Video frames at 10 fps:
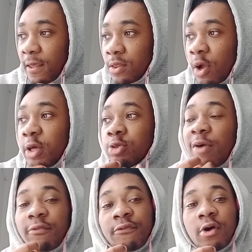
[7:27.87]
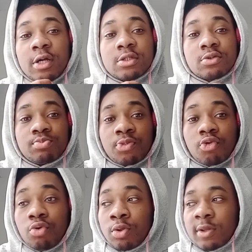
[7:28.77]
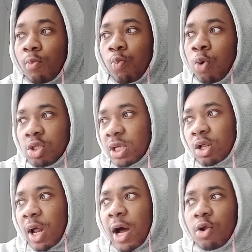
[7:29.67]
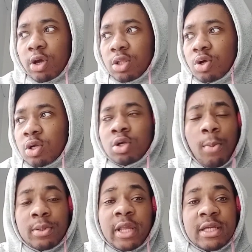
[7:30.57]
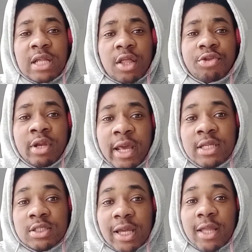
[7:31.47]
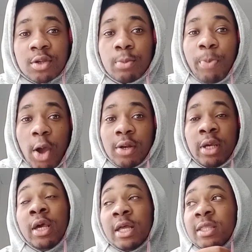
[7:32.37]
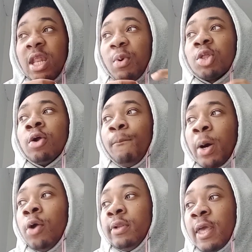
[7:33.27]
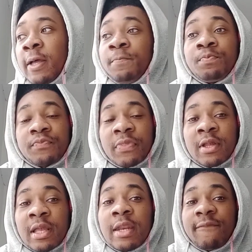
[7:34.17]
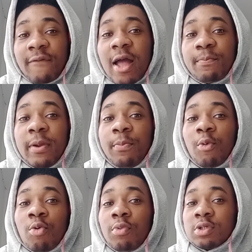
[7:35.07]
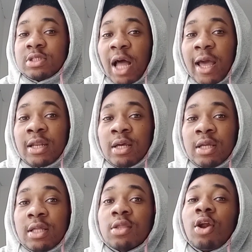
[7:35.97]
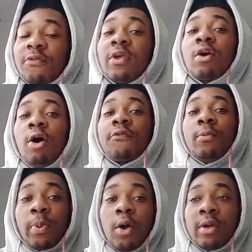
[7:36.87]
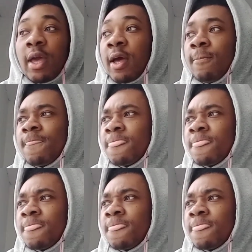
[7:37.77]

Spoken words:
No, he travels first through some woods. I don't know how long he took, a couple of days, like 3 days to get to the boat. Then he went on a boat, yeah? Then he fight people, almost died. Then after he got off the boat, yeah?